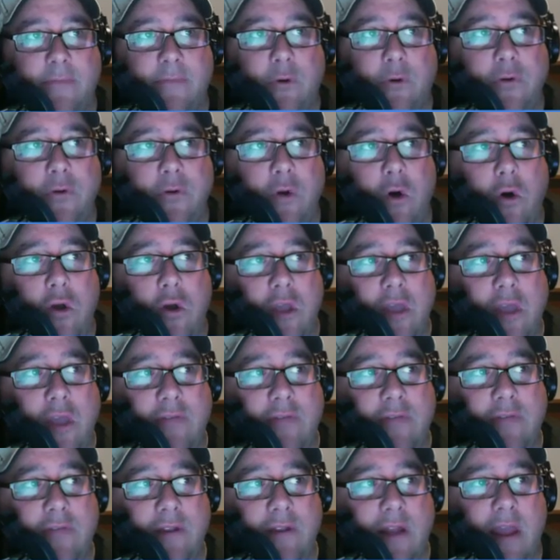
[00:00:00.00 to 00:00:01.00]
call
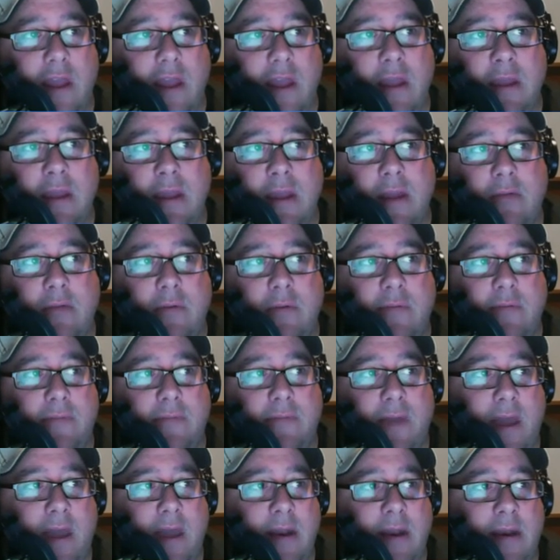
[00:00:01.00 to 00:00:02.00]
yesterday, and we've
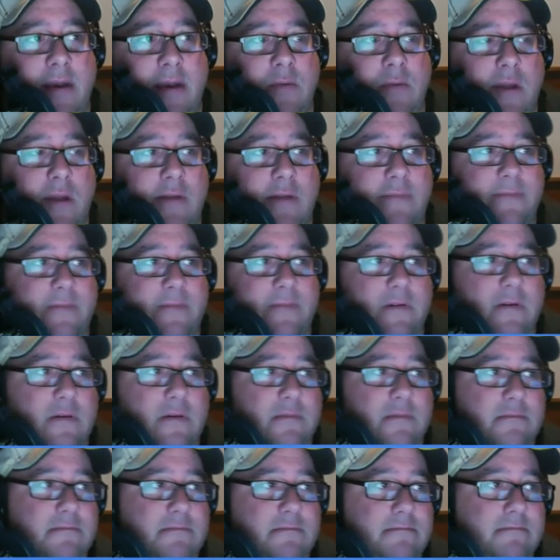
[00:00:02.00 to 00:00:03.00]
had anywhere
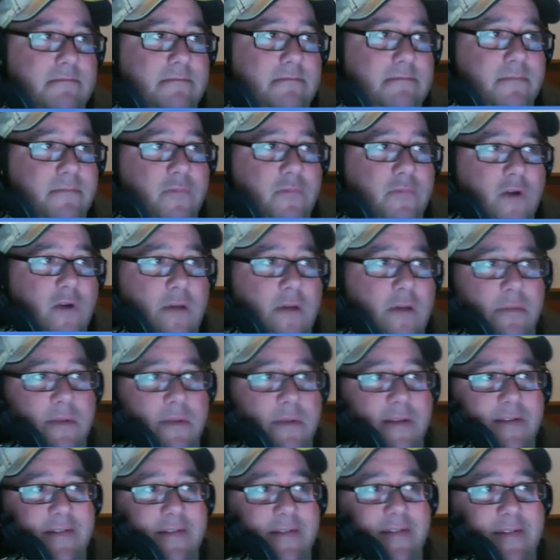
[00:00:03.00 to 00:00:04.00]
from probably
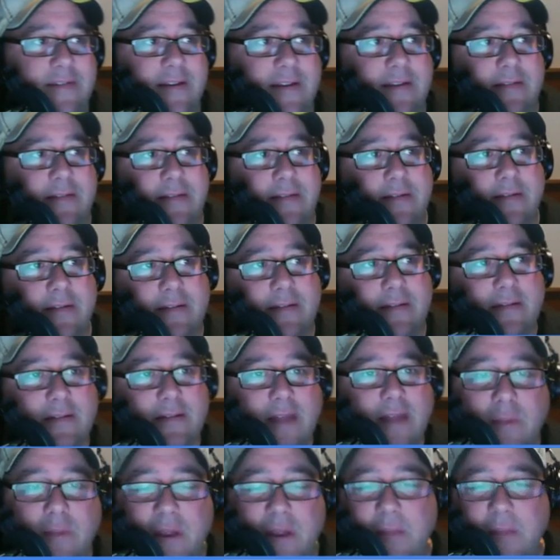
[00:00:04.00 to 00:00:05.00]
6 to 10
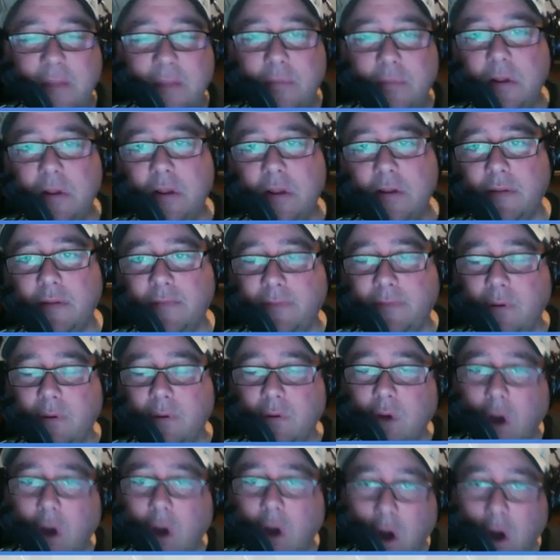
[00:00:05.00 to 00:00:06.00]
people on the phone
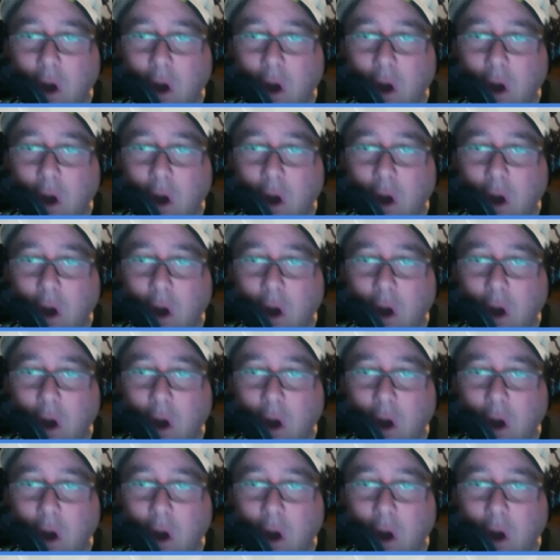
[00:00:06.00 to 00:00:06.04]
call,